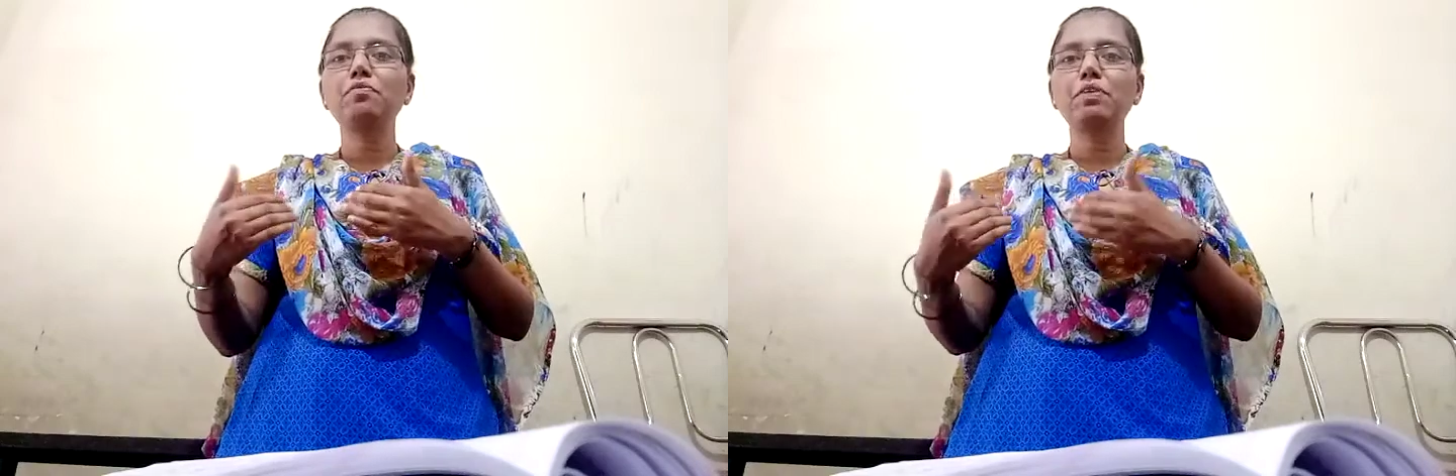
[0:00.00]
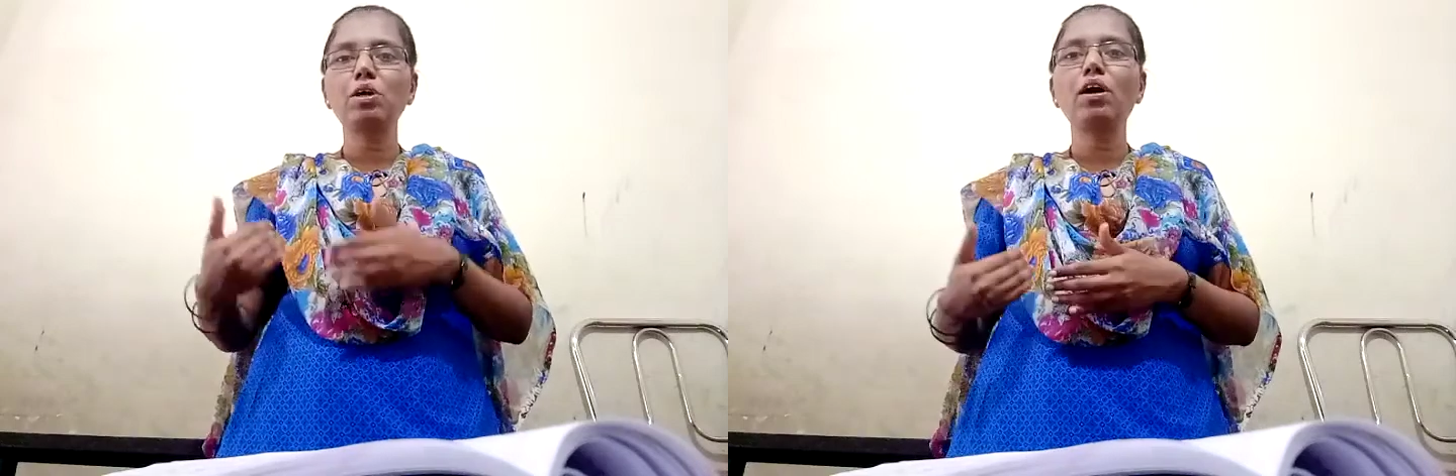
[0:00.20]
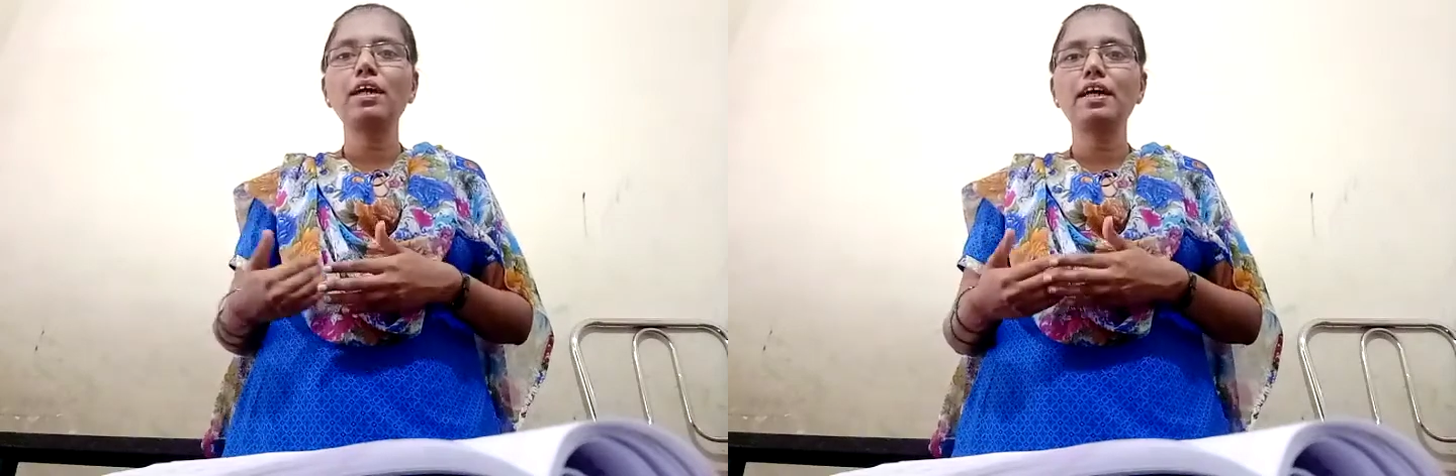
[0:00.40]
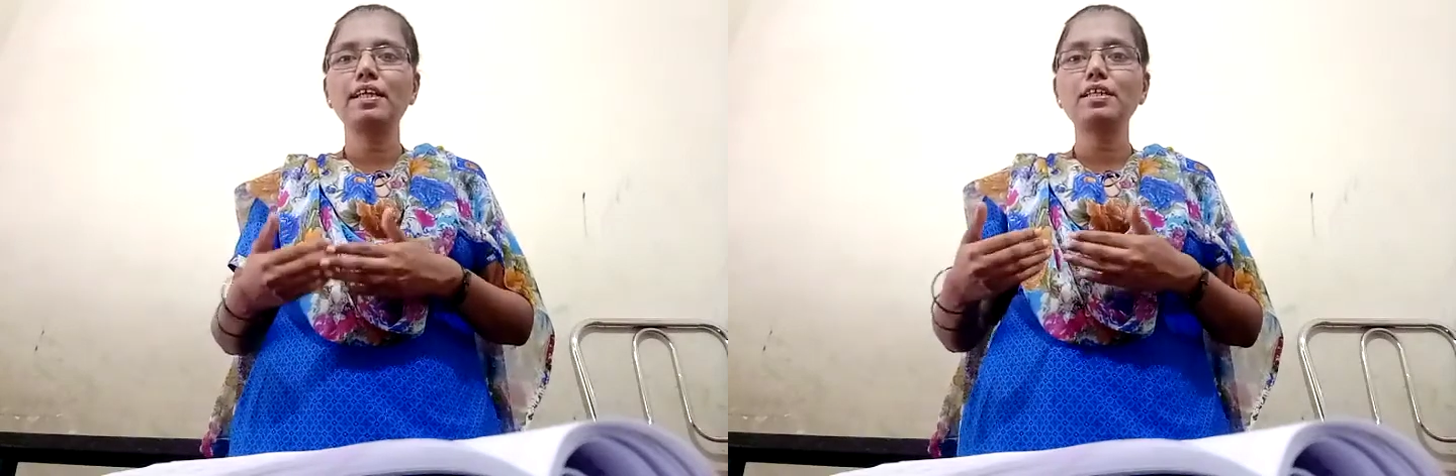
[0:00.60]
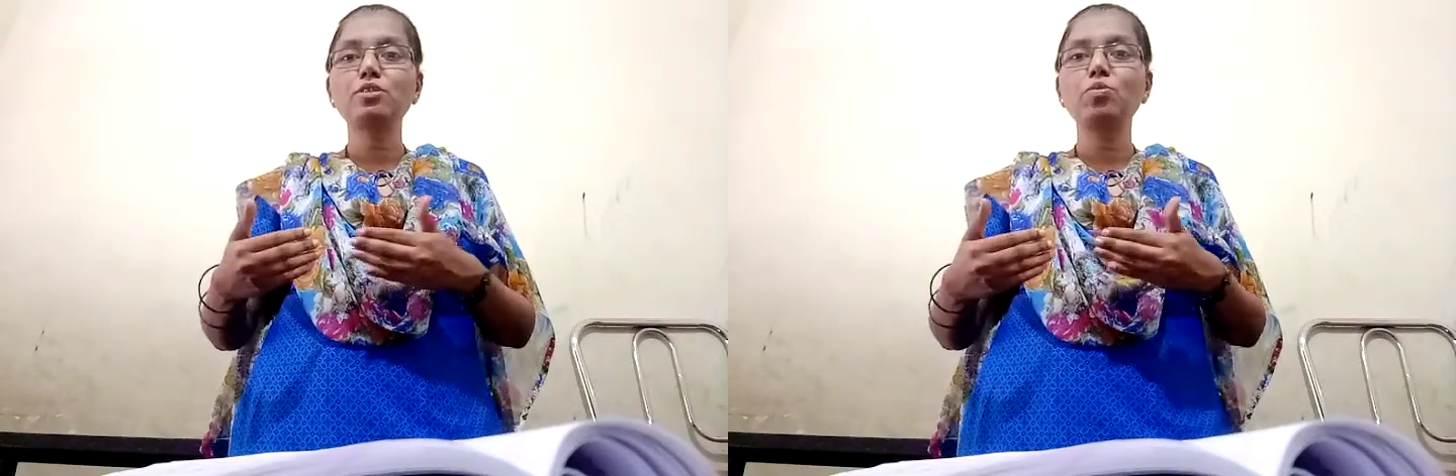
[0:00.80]
we all are
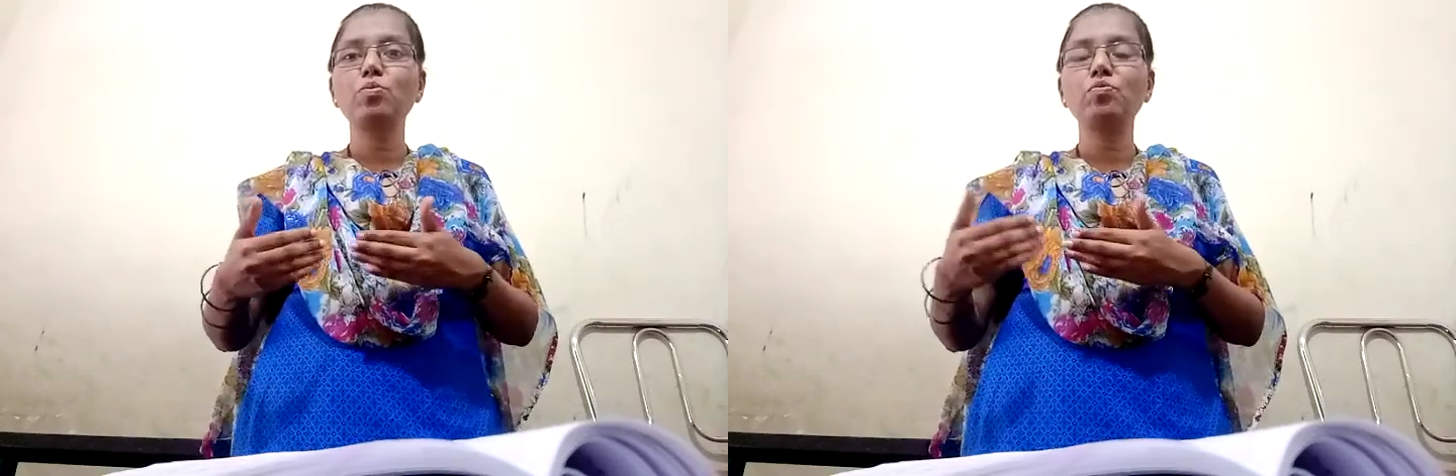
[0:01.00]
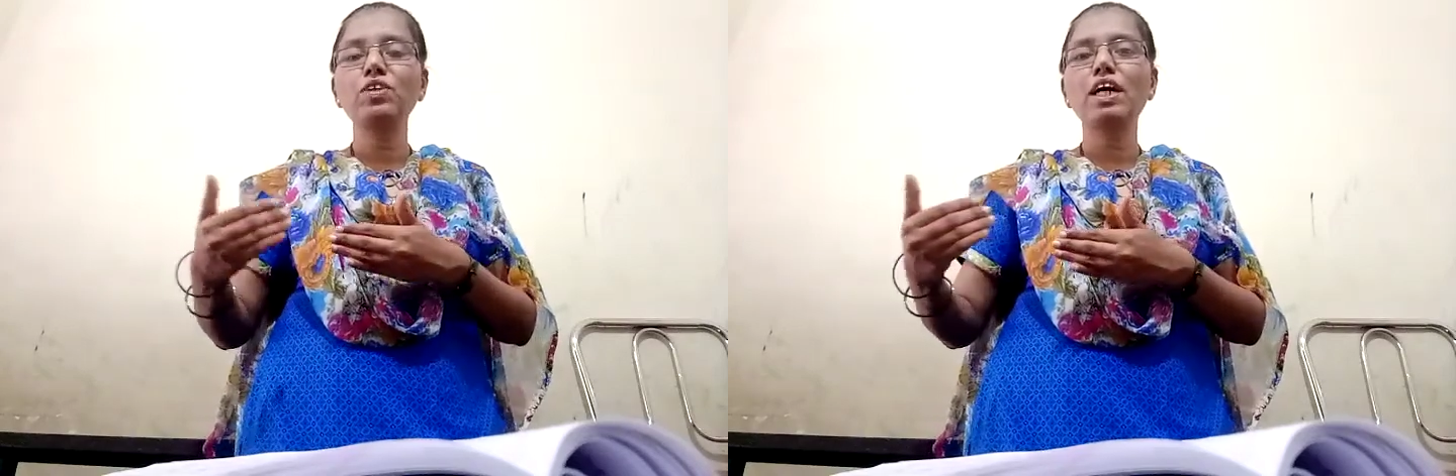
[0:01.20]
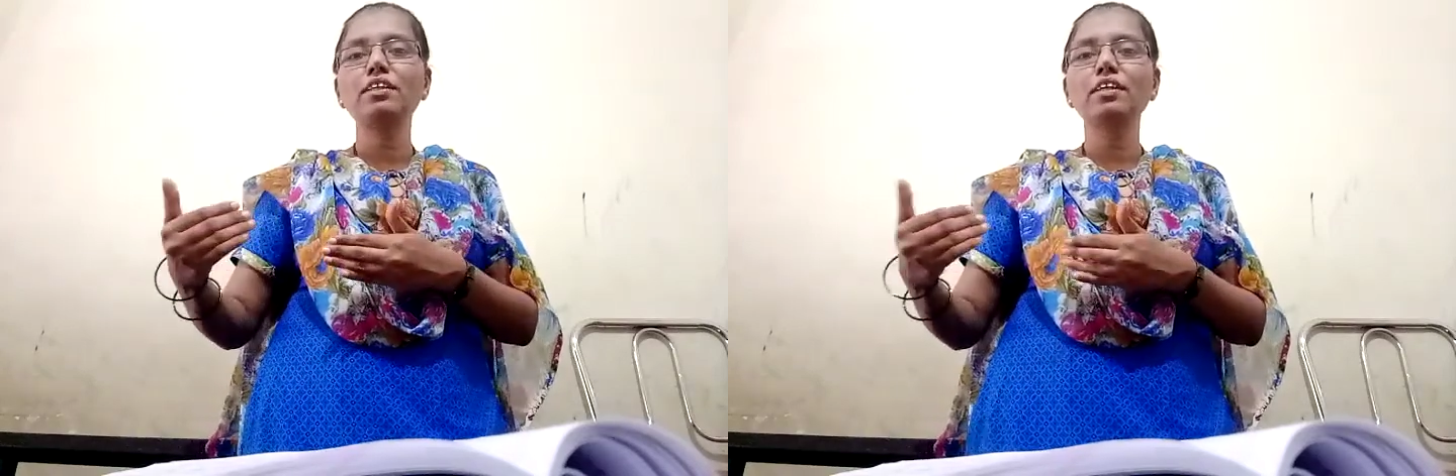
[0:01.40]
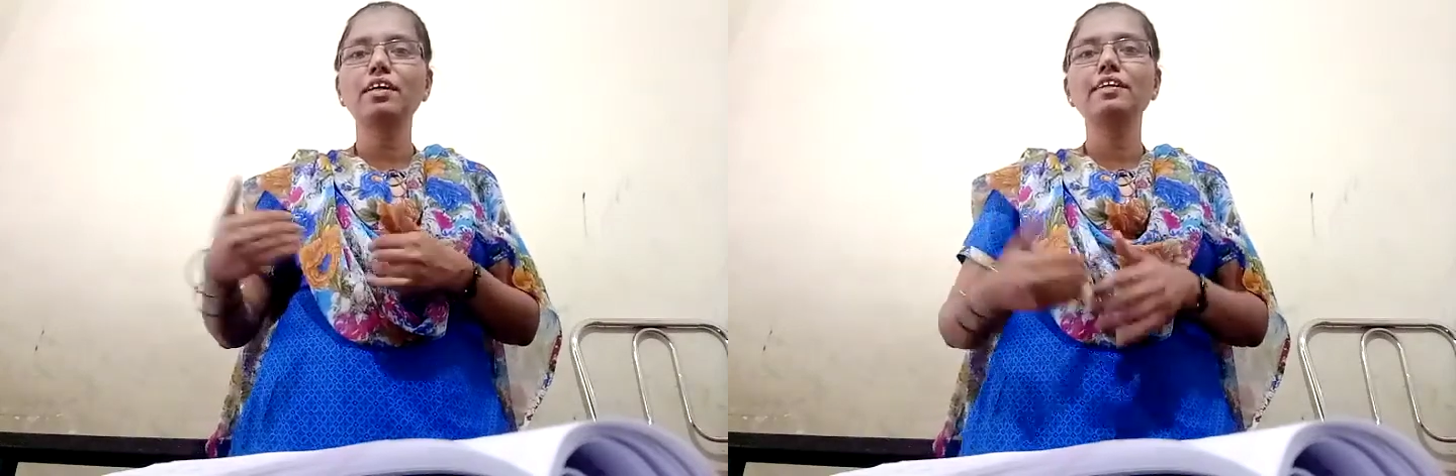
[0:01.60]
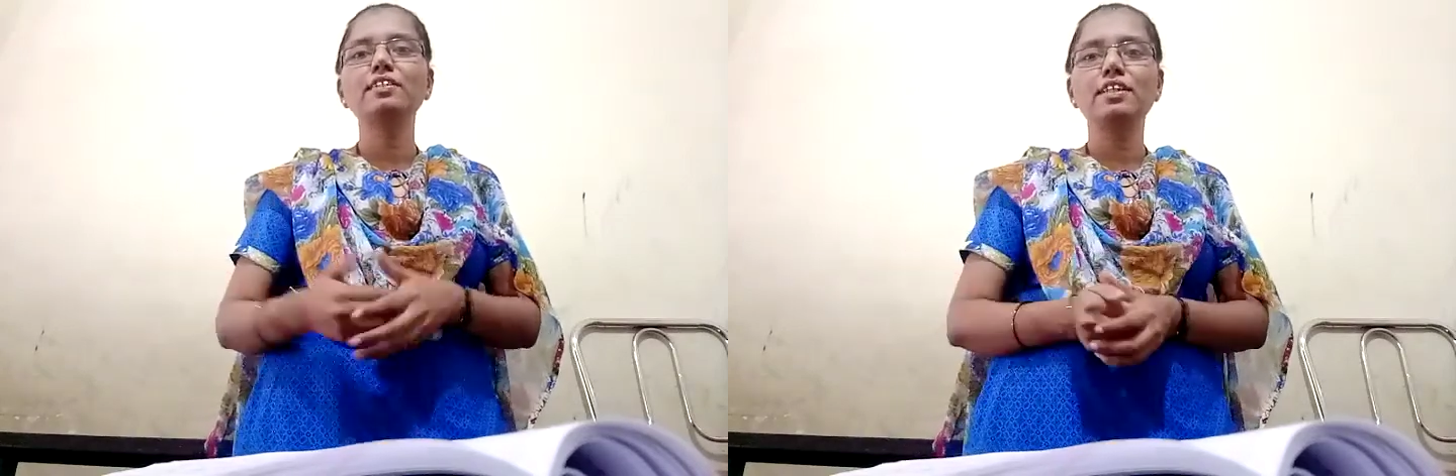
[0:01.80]
there, so we are the
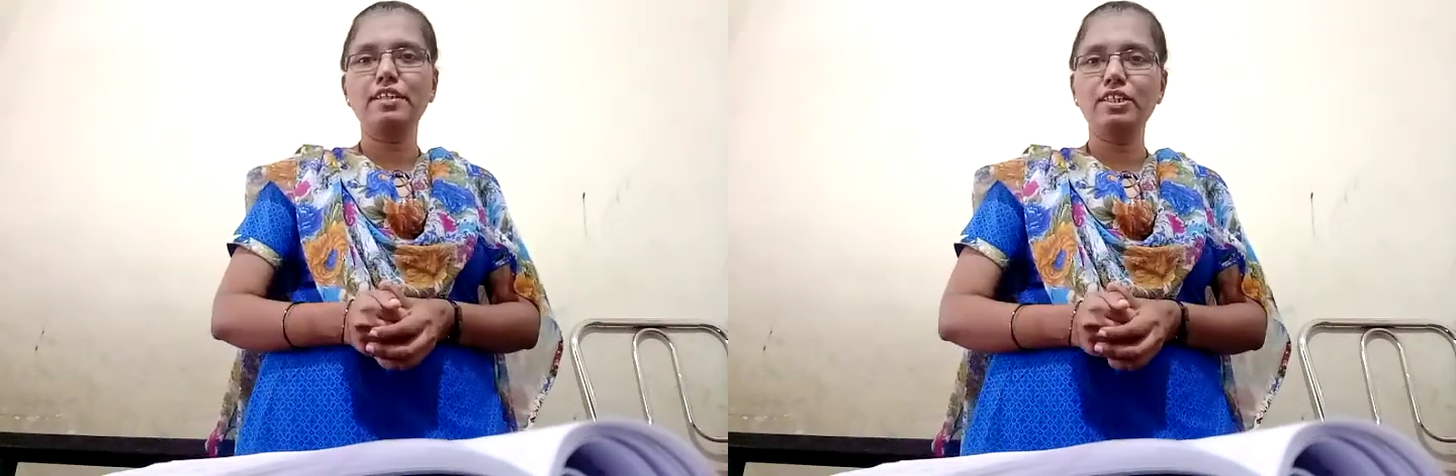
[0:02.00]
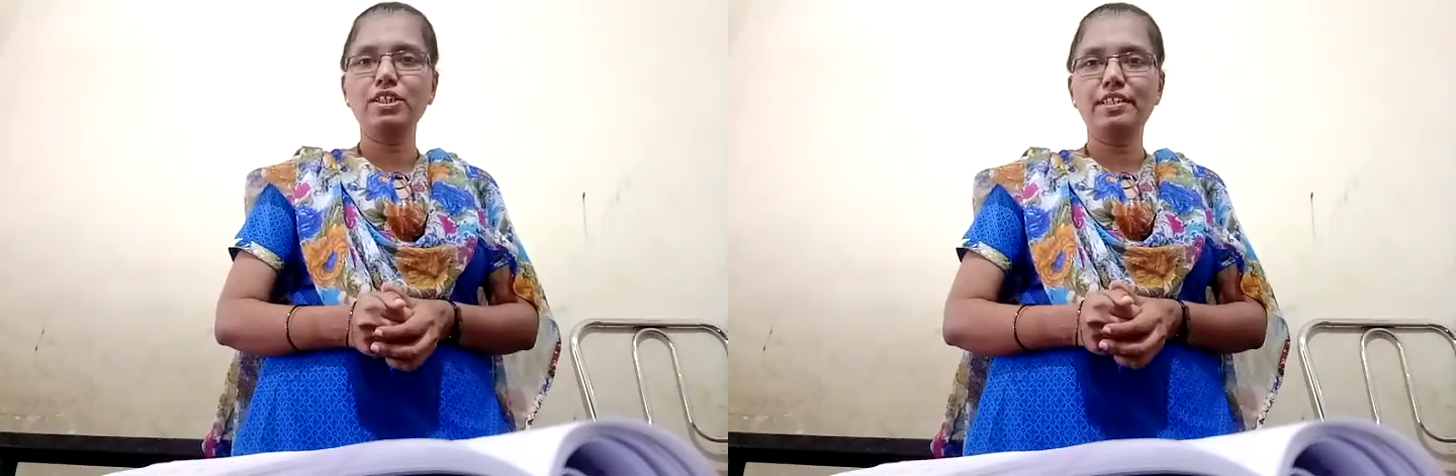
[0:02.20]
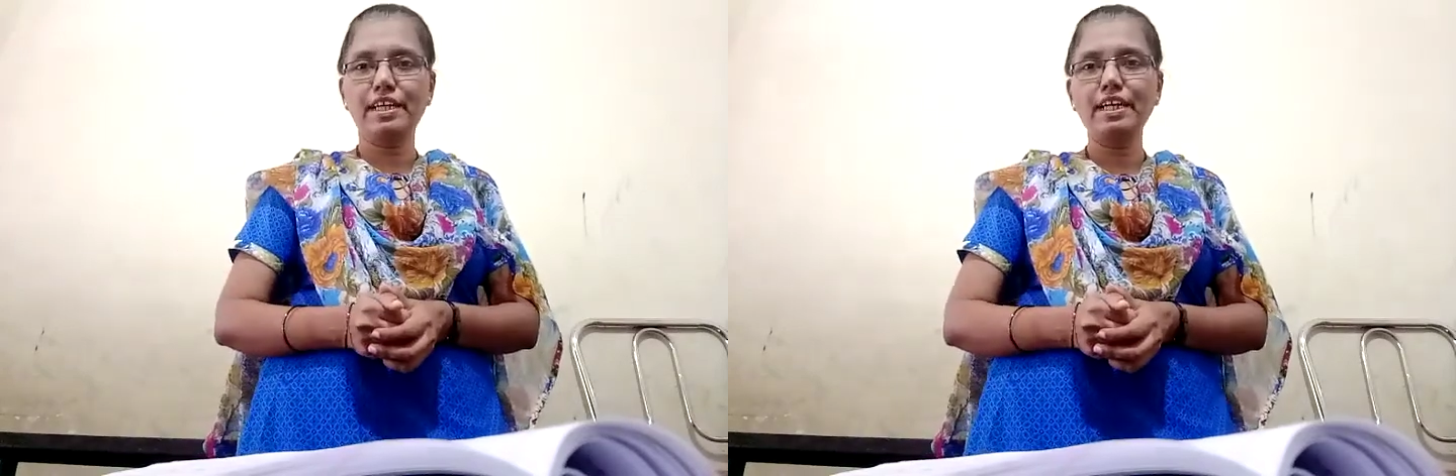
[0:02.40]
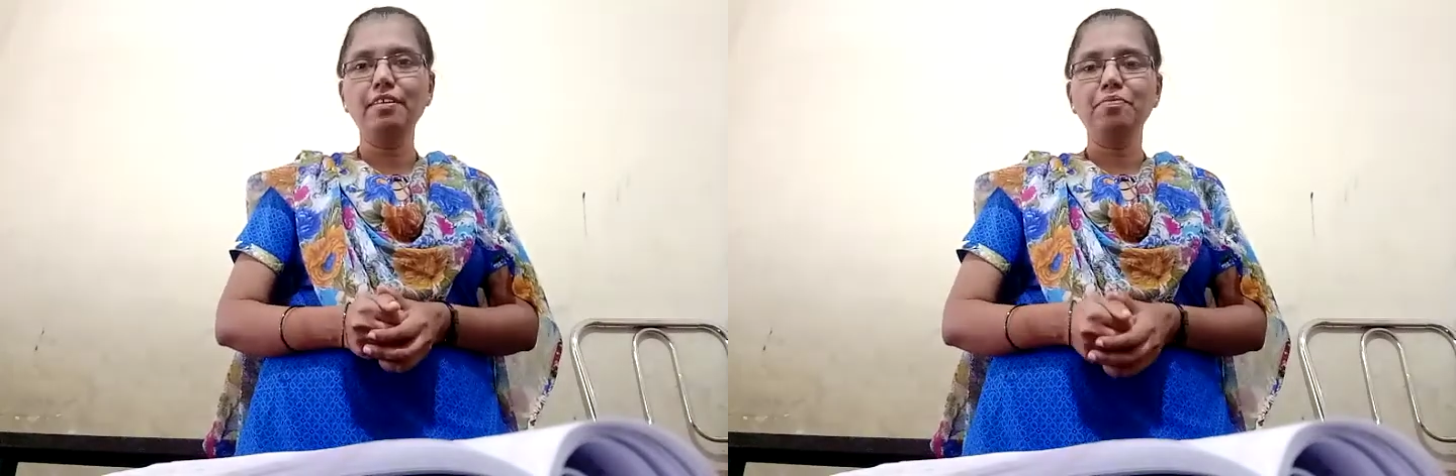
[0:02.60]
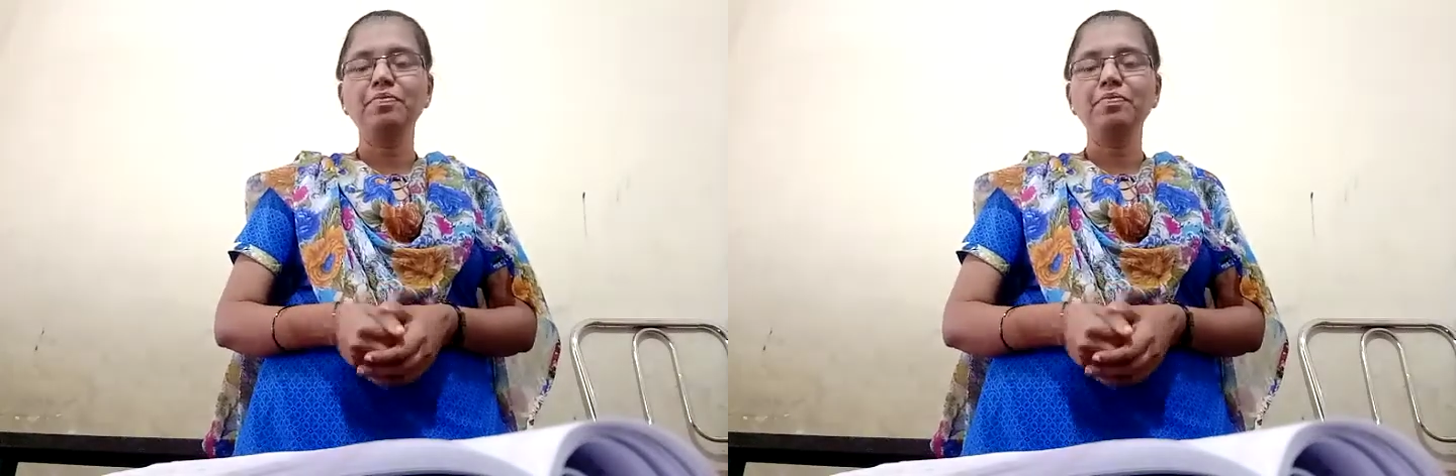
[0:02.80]
third generation, right?